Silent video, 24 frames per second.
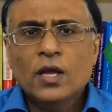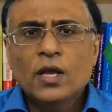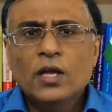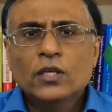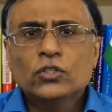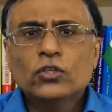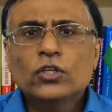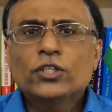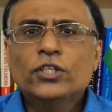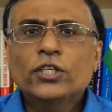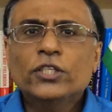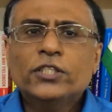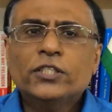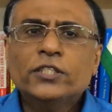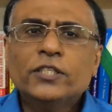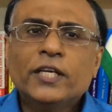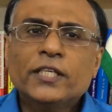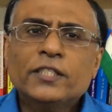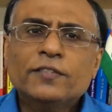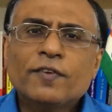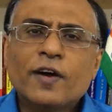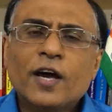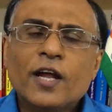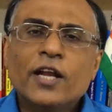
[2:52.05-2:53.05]
So this is
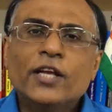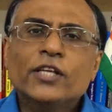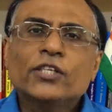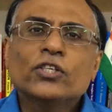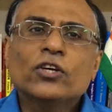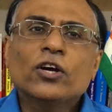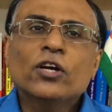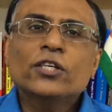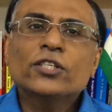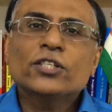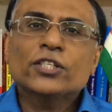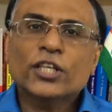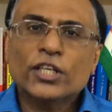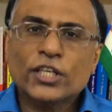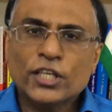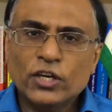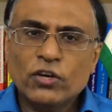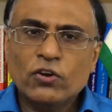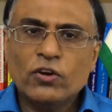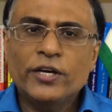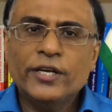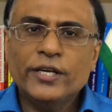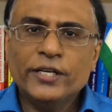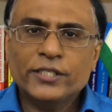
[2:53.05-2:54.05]
as far as your
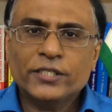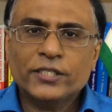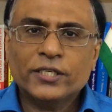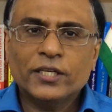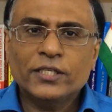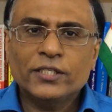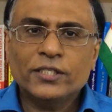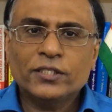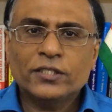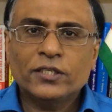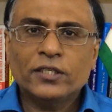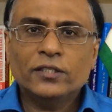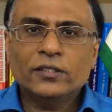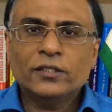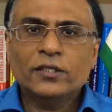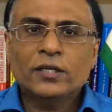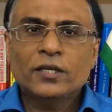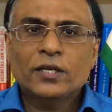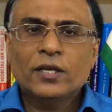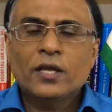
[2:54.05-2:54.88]
security is concerned.